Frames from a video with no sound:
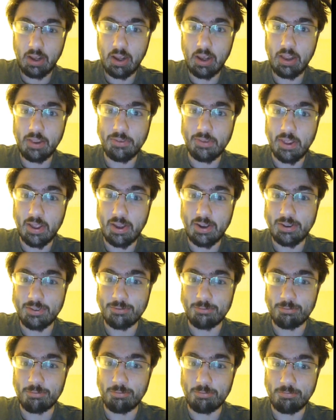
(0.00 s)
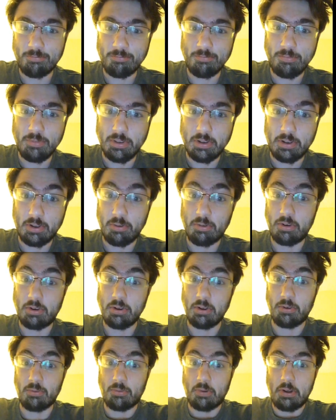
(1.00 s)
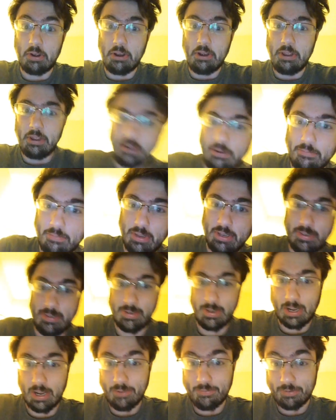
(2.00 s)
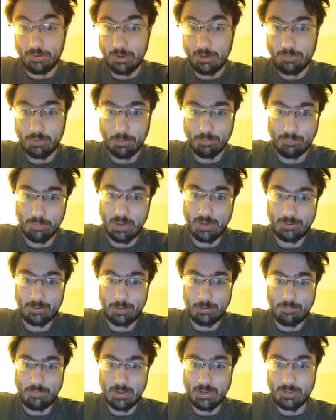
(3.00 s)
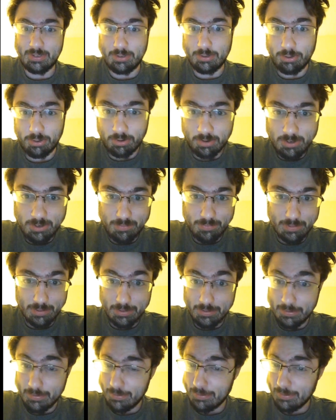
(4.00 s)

has had his good run, and it's time for him to basically pass the torch. But